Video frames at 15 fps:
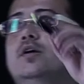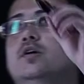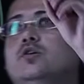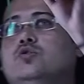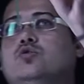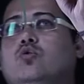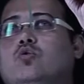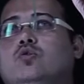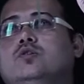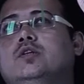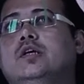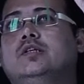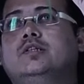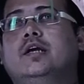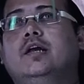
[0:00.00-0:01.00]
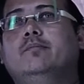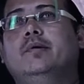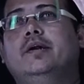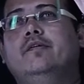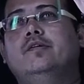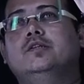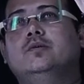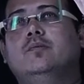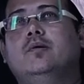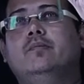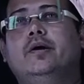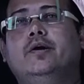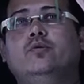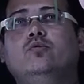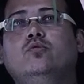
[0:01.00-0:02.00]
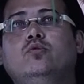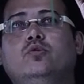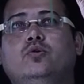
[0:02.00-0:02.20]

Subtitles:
So 6 can be divisible by 2,